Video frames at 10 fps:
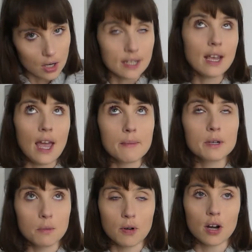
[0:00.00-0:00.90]
I say
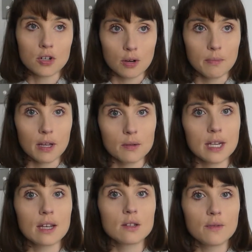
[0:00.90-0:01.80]
amateur production, but it
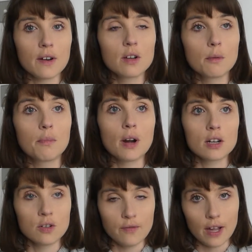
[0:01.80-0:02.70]
was very good
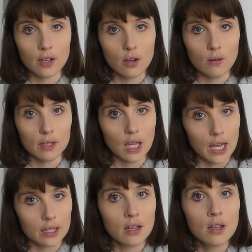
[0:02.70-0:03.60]
production value, and
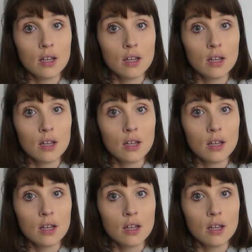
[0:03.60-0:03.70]
like